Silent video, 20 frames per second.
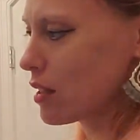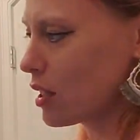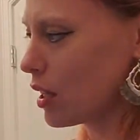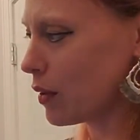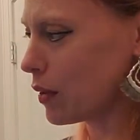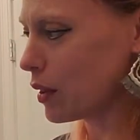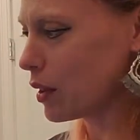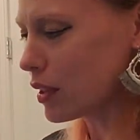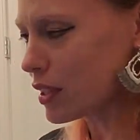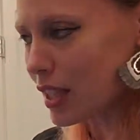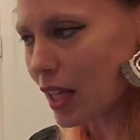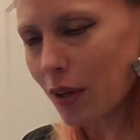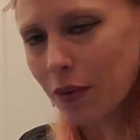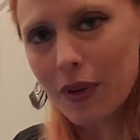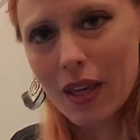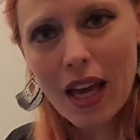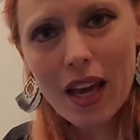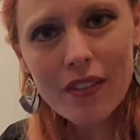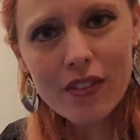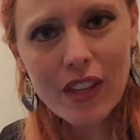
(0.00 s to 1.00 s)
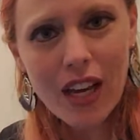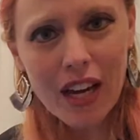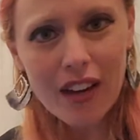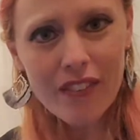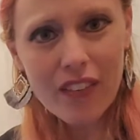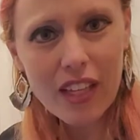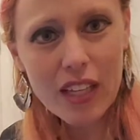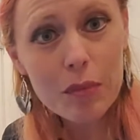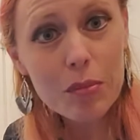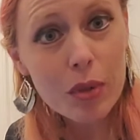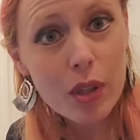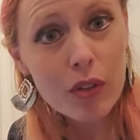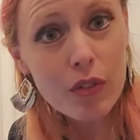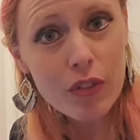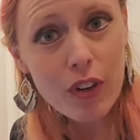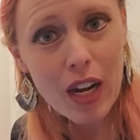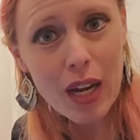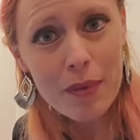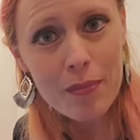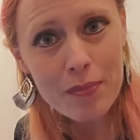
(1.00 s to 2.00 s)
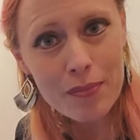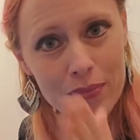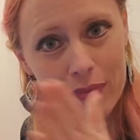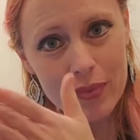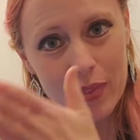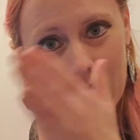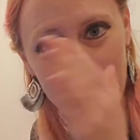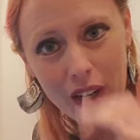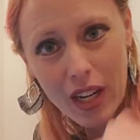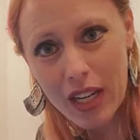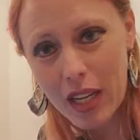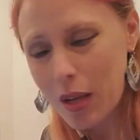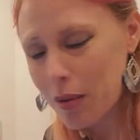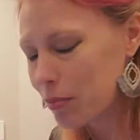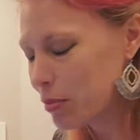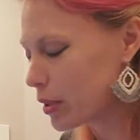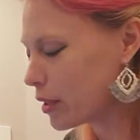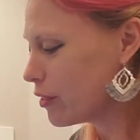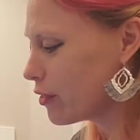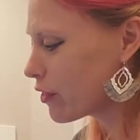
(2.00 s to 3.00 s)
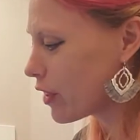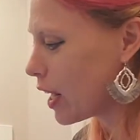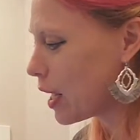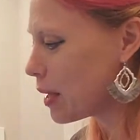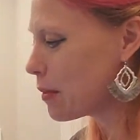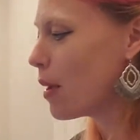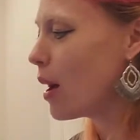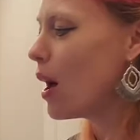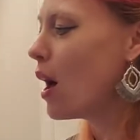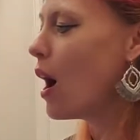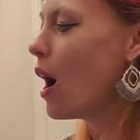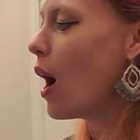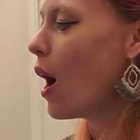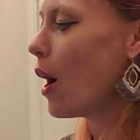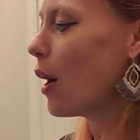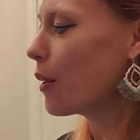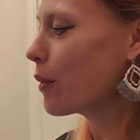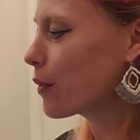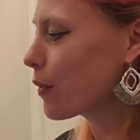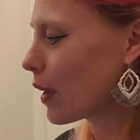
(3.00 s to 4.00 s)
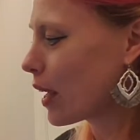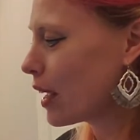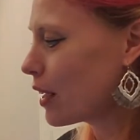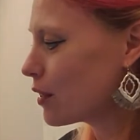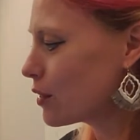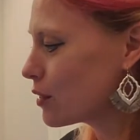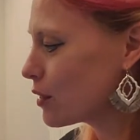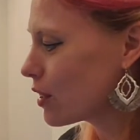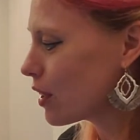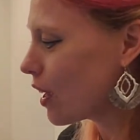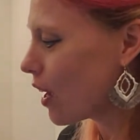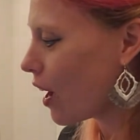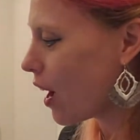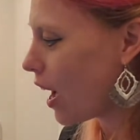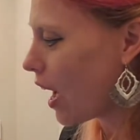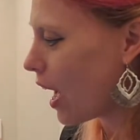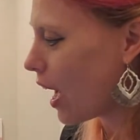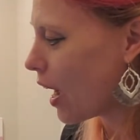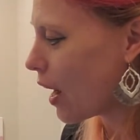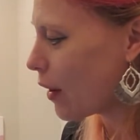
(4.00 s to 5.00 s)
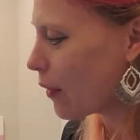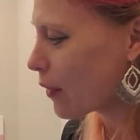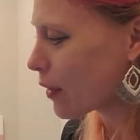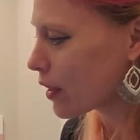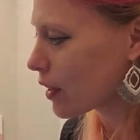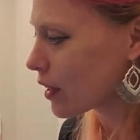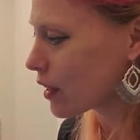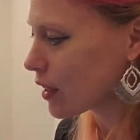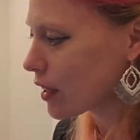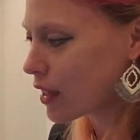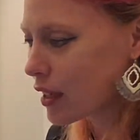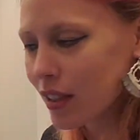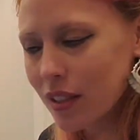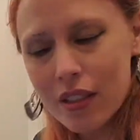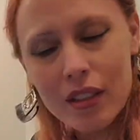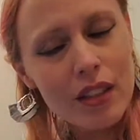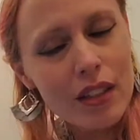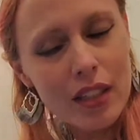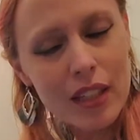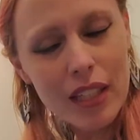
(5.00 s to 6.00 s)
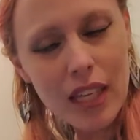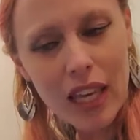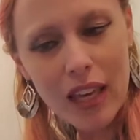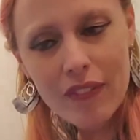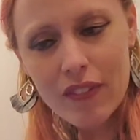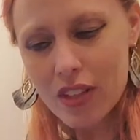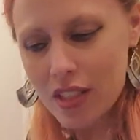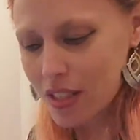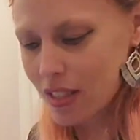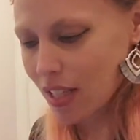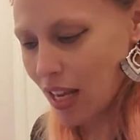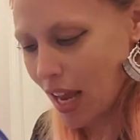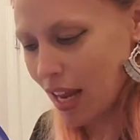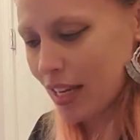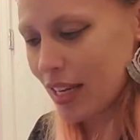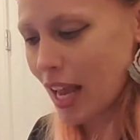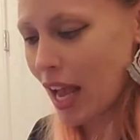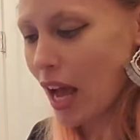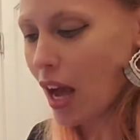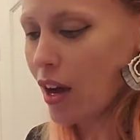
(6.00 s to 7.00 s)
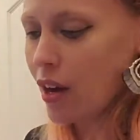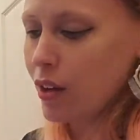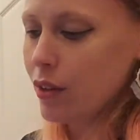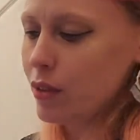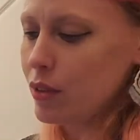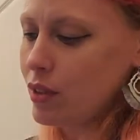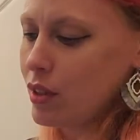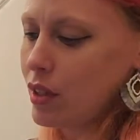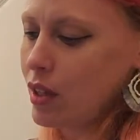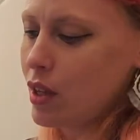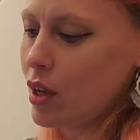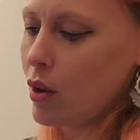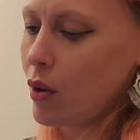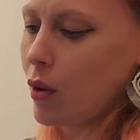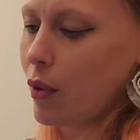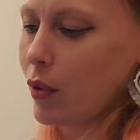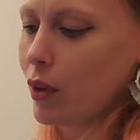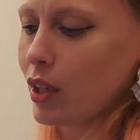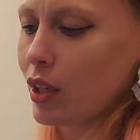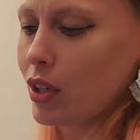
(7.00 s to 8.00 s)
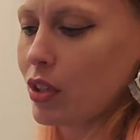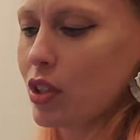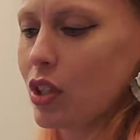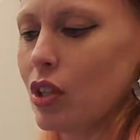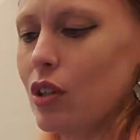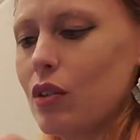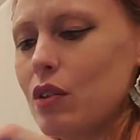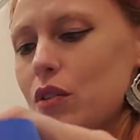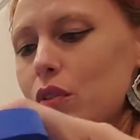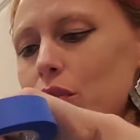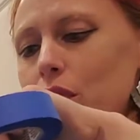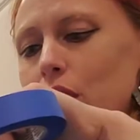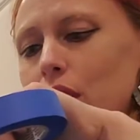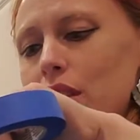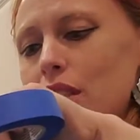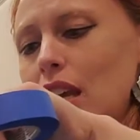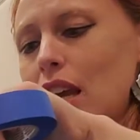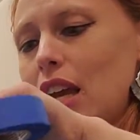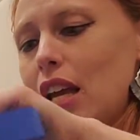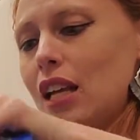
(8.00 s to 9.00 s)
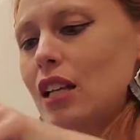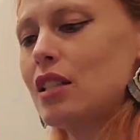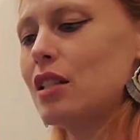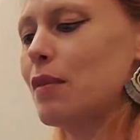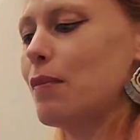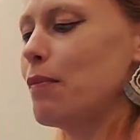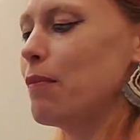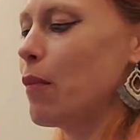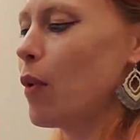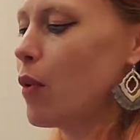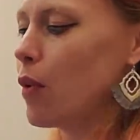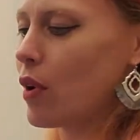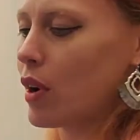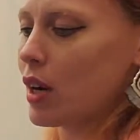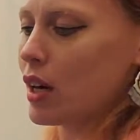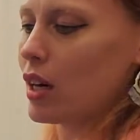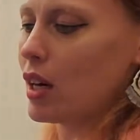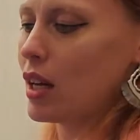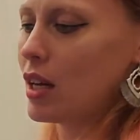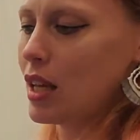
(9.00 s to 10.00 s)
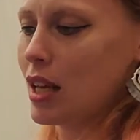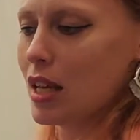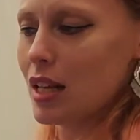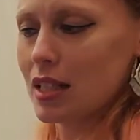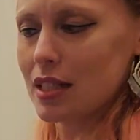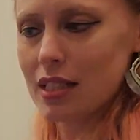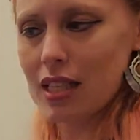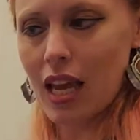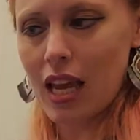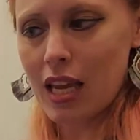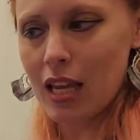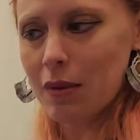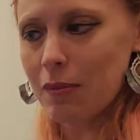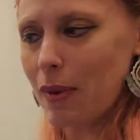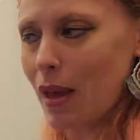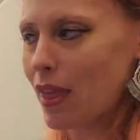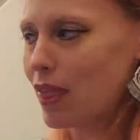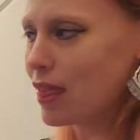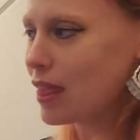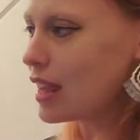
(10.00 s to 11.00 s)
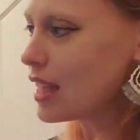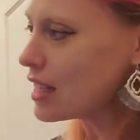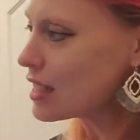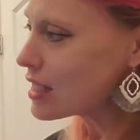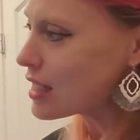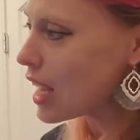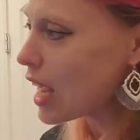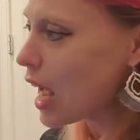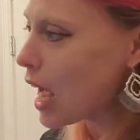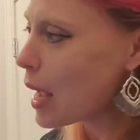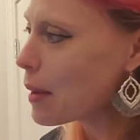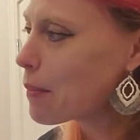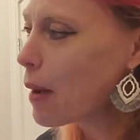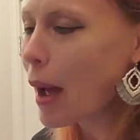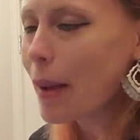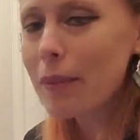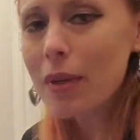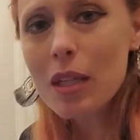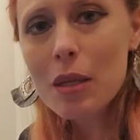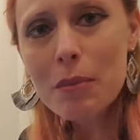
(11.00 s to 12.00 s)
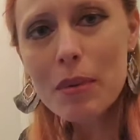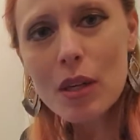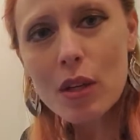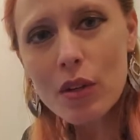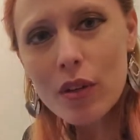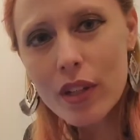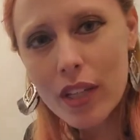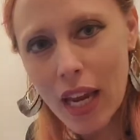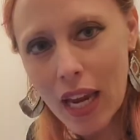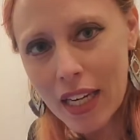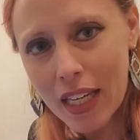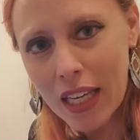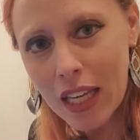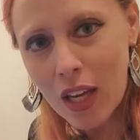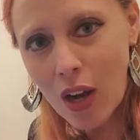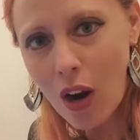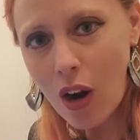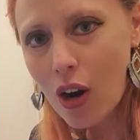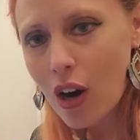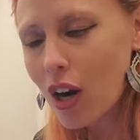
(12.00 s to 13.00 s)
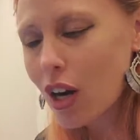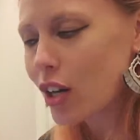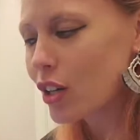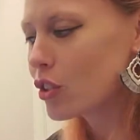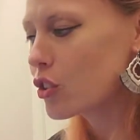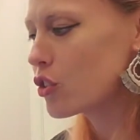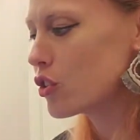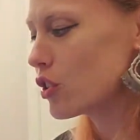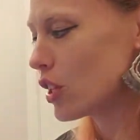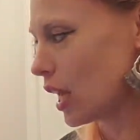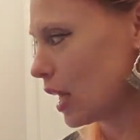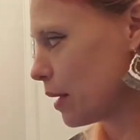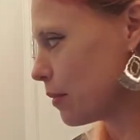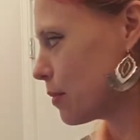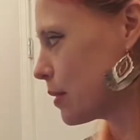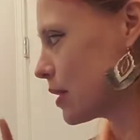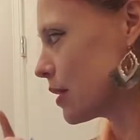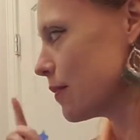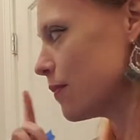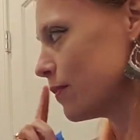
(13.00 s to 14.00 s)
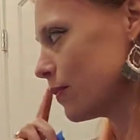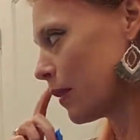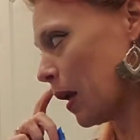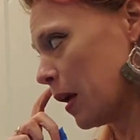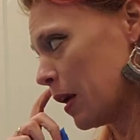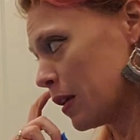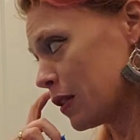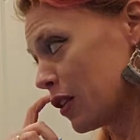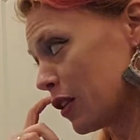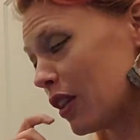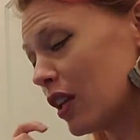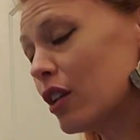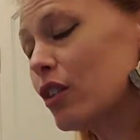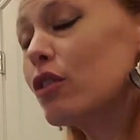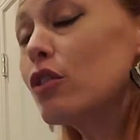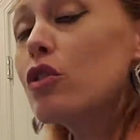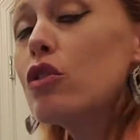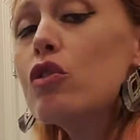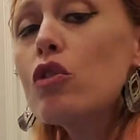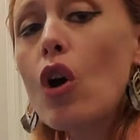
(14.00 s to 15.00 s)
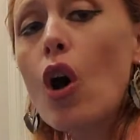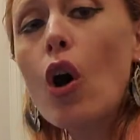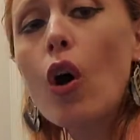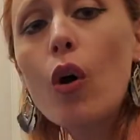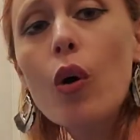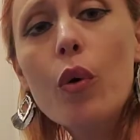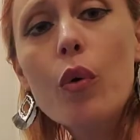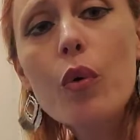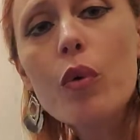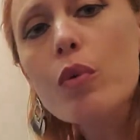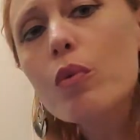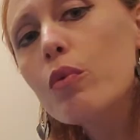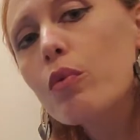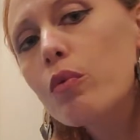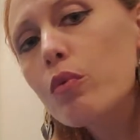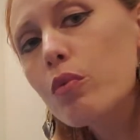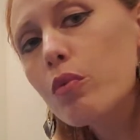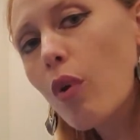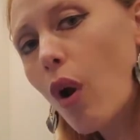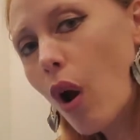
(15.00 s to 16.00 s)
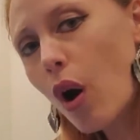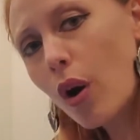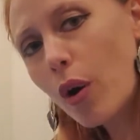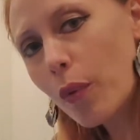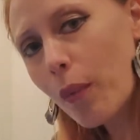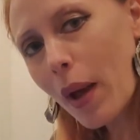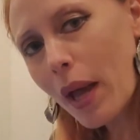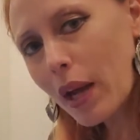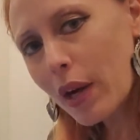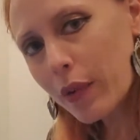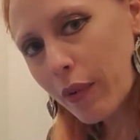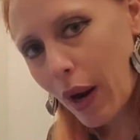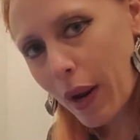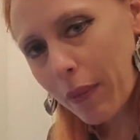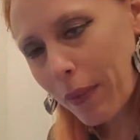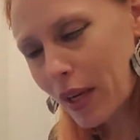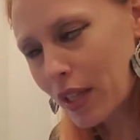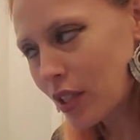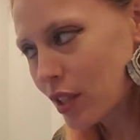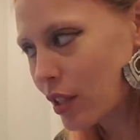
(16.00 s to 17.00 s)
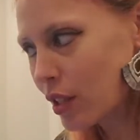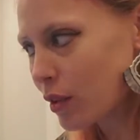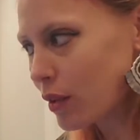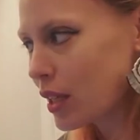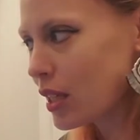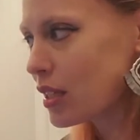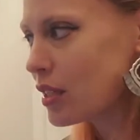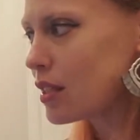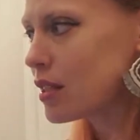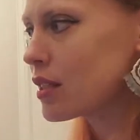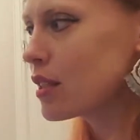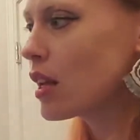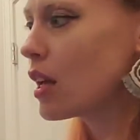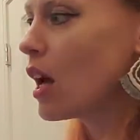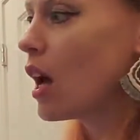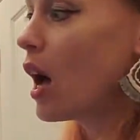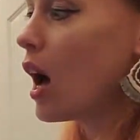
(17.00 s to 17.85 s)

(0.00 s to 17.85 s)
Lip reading: So it looks like we have kind of like a blue frame, right? A blue frame around our canvas. And now what we're going to do is we're going to take some more tape, and this time I'm going to be creating our shapes. So there's no wrong way or right way to do this.